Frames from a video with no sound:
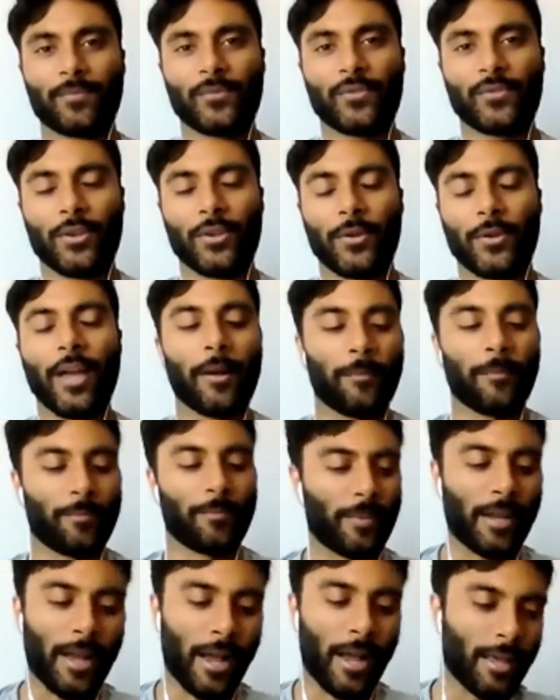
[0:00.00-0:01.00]
So yeah,
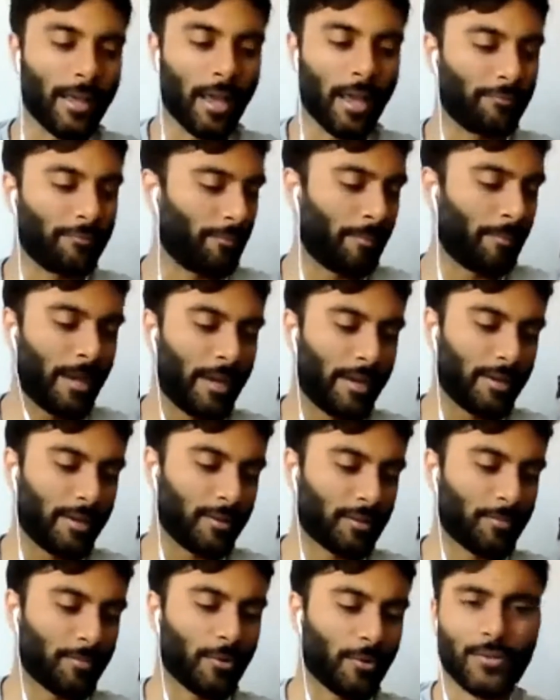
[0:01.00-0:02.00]
I love my
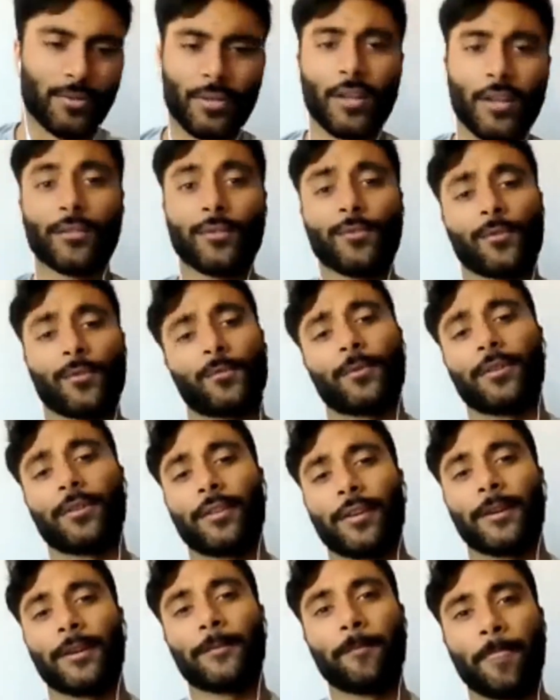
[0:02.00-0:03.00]
experience in Nancy Drew,
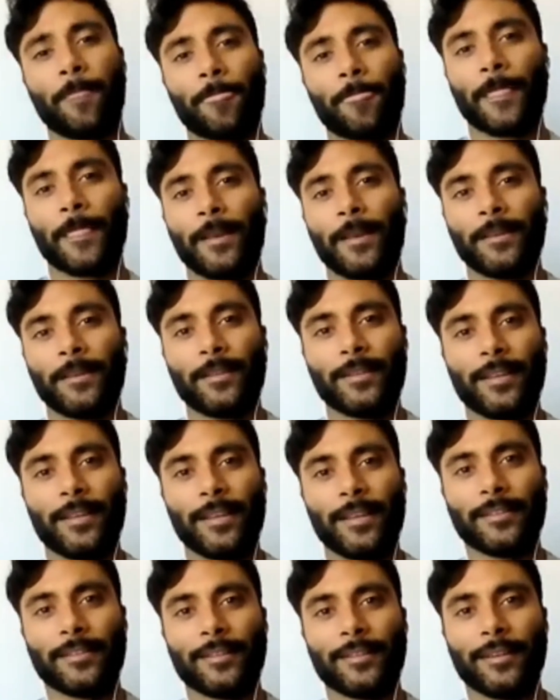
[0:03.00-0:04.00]

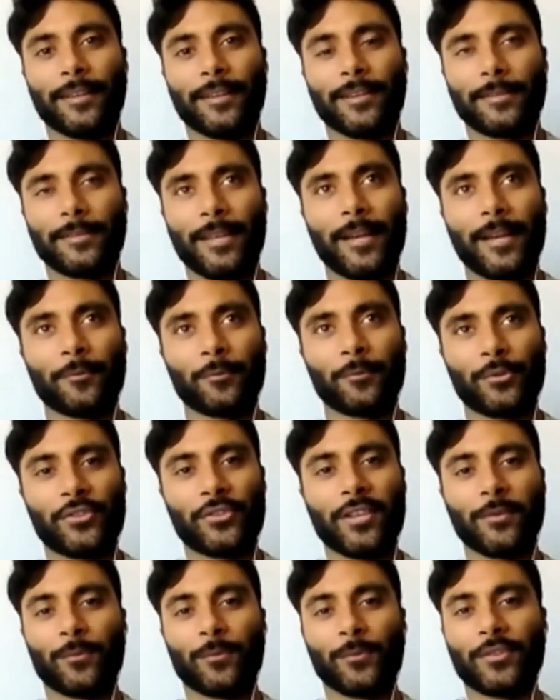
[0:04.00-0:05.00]
and yeah, we'll
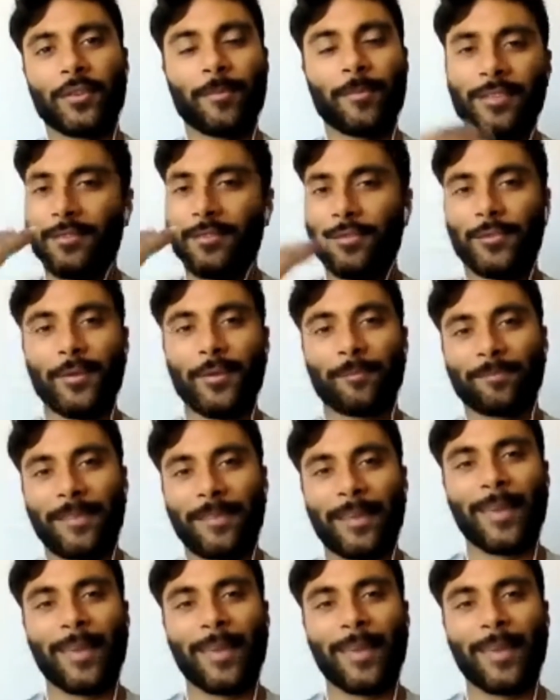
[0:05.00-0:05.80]
see about season 3.